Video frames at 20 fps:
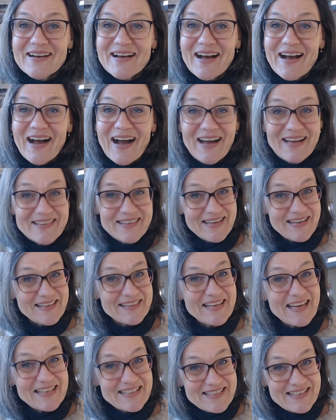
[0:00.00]
I
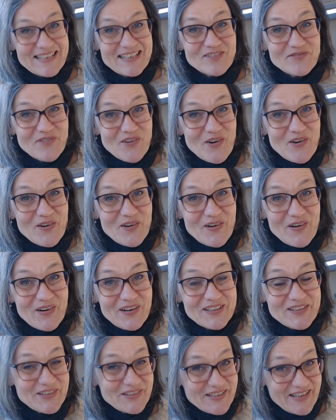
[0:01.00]
think that's it
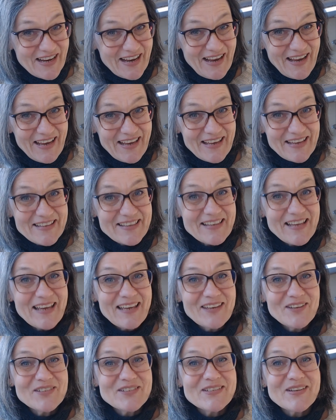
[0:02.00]
for today.
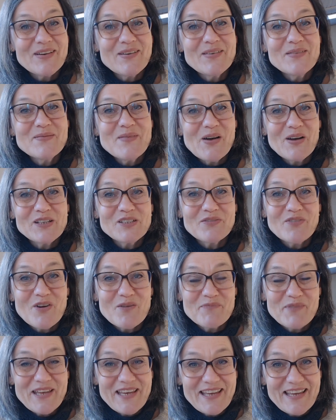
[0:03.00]
Thank you so much
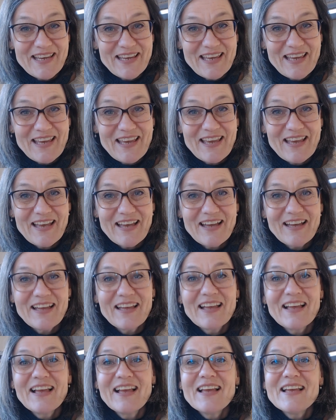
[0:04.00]
for being here.
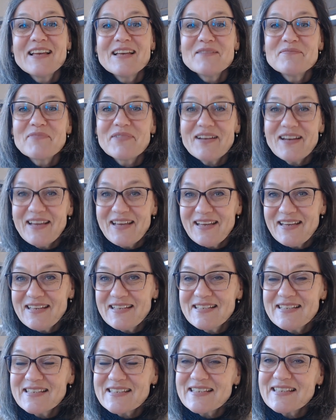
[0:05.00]

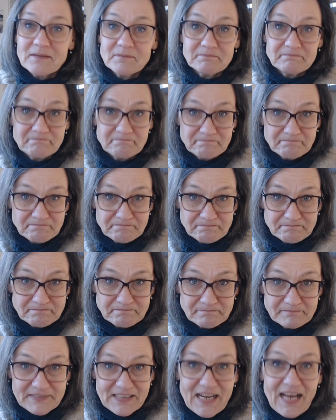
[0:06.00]
Please
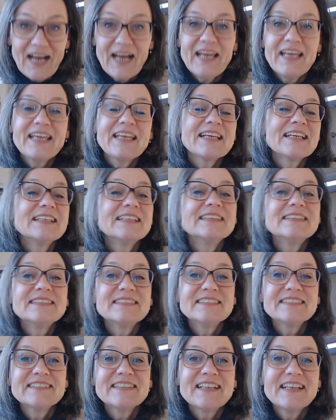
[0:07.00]
like
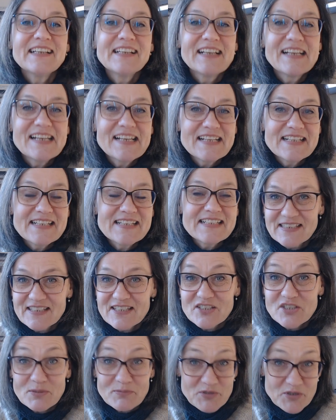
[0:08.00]

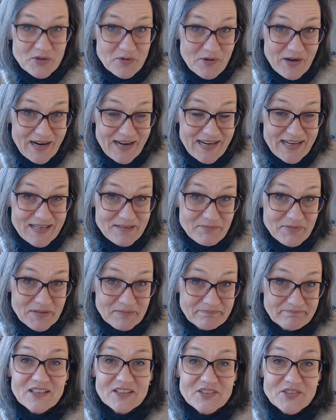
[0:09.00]
and subscribe
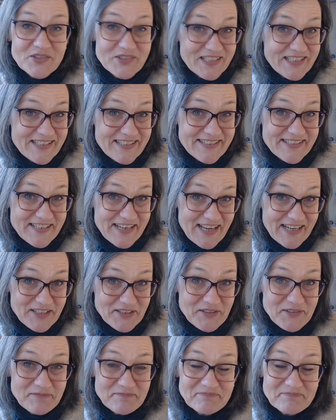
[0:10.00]
to this channel.